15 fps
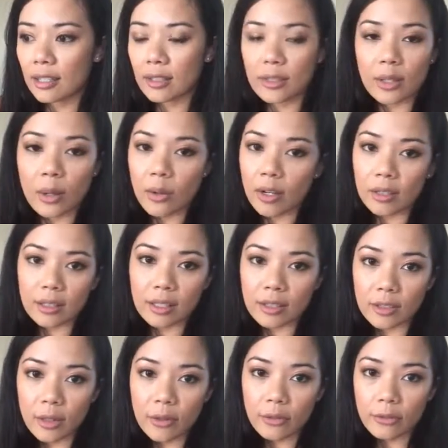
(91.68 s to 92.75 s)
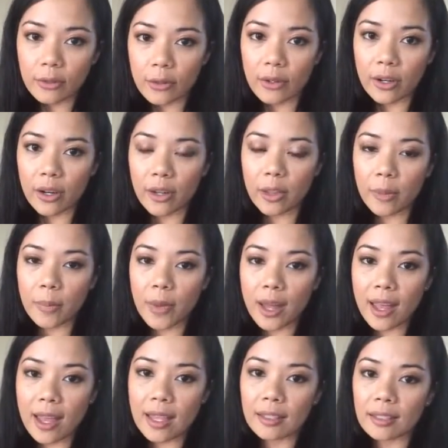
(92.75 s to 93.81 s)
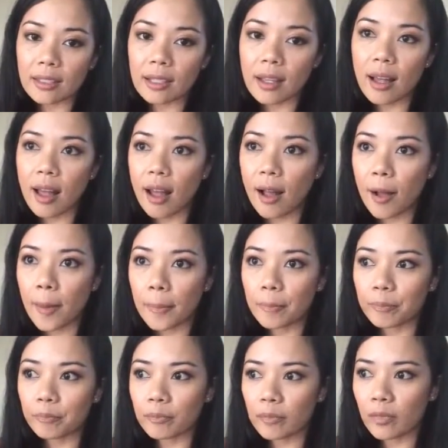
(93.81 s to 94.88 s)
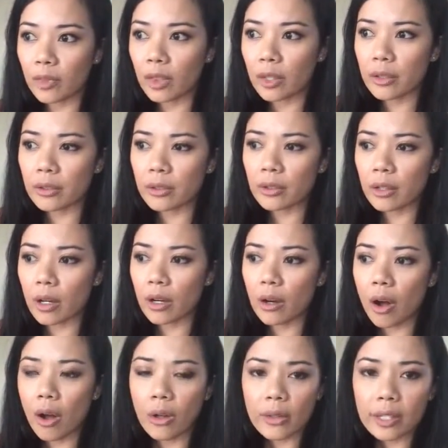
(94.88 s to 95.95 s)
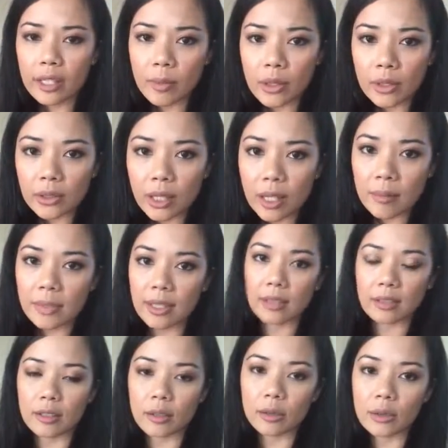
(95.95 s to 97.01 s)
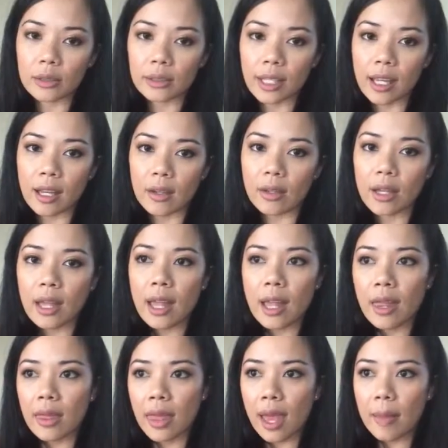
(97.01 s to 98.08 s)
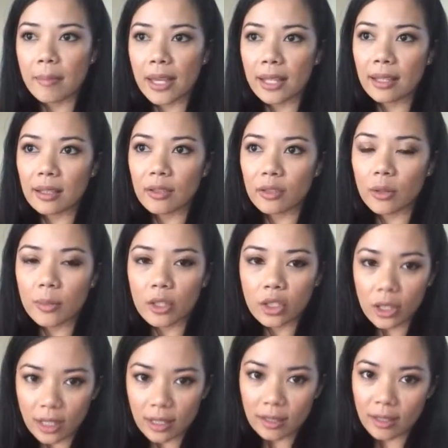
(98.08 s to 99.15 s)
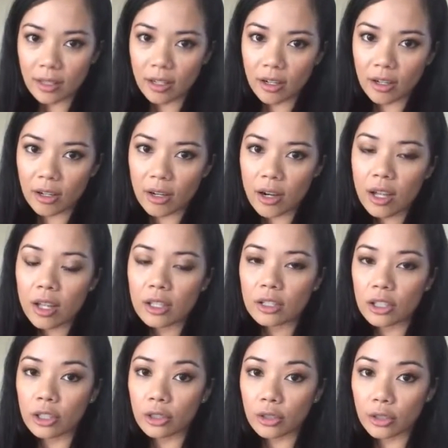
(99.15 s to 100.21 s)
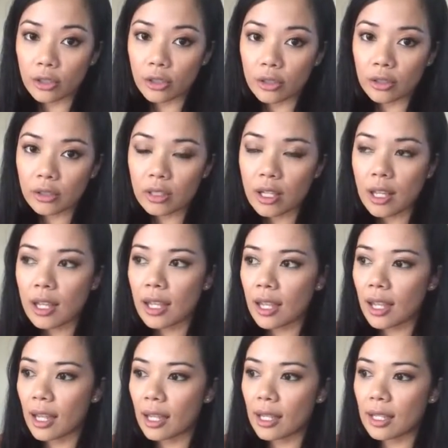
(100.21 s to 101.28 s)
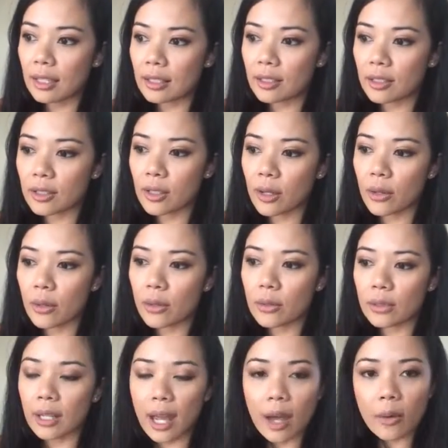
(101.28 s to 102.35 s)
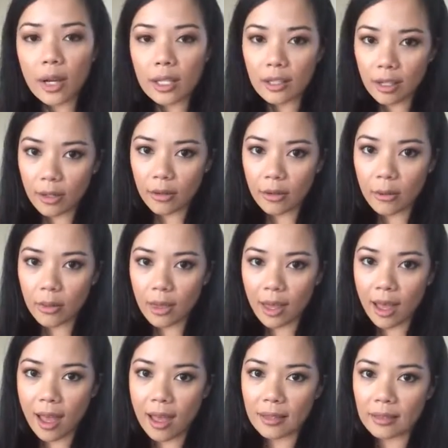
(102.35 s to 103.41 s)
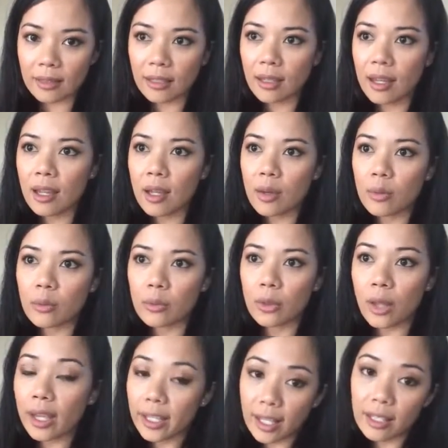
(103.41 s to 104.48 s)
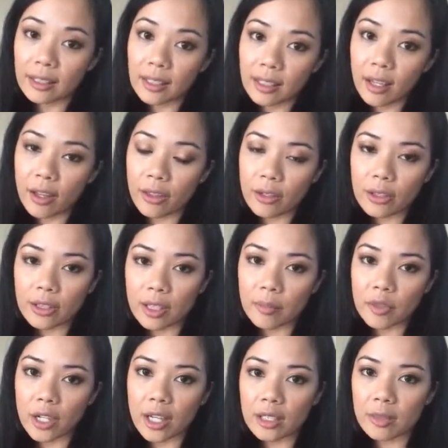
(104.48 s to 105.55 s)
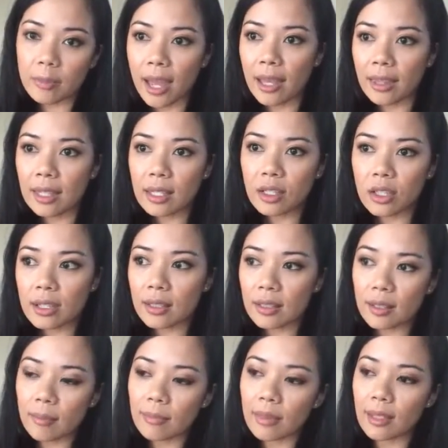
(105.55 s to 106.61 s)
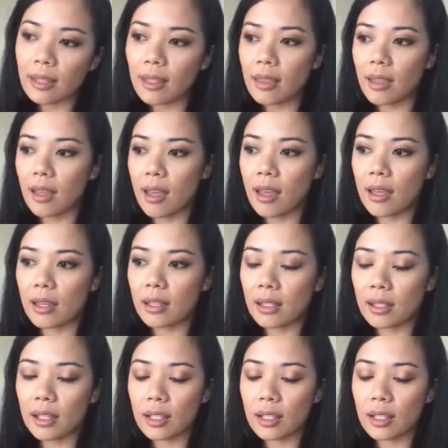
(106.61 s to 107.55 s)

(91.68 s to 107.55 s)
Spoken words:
so on and so forth. But there are all these programs in school now that make it so much easier to learn. And so now I know that, like any other subject, math is just something that,